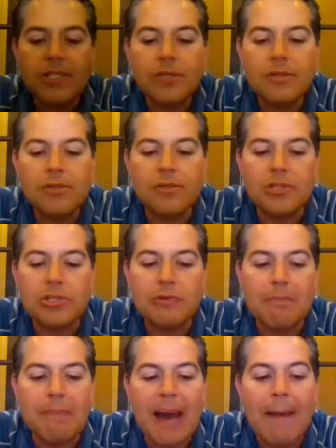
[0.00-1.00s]
you to
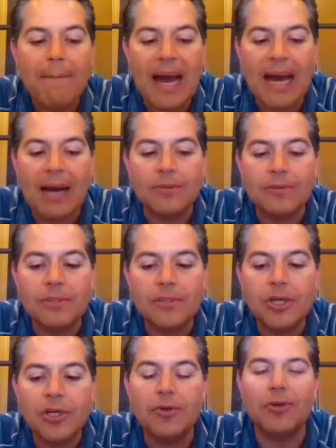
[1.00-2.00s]
map out
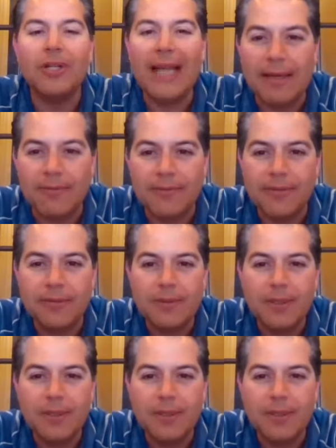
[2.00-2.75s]
your life.